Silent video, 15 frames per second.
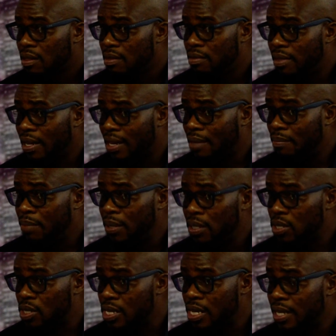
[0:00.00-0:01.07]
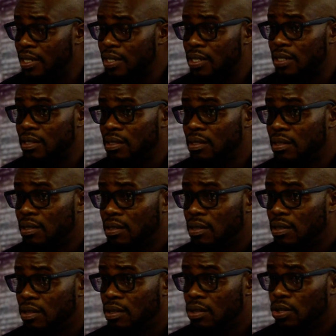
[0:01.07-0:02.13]
that are being sent
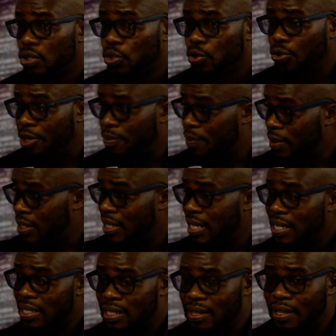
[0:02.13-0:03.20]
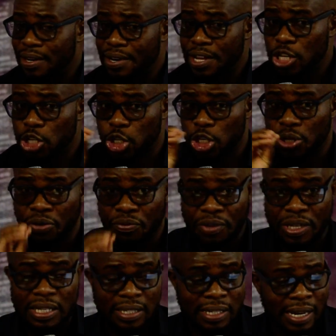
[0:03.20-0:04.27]
to represent the nation of
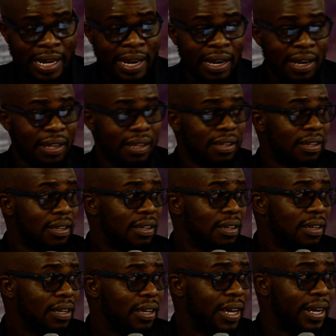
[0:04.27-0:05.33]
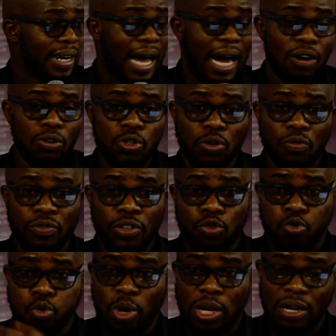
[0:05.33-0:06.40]
Israel. And out of
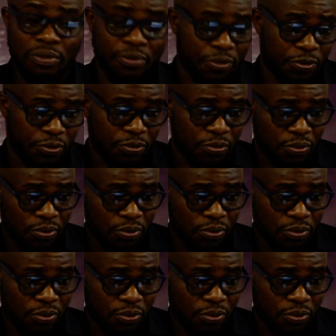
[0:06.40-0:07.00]
the 12,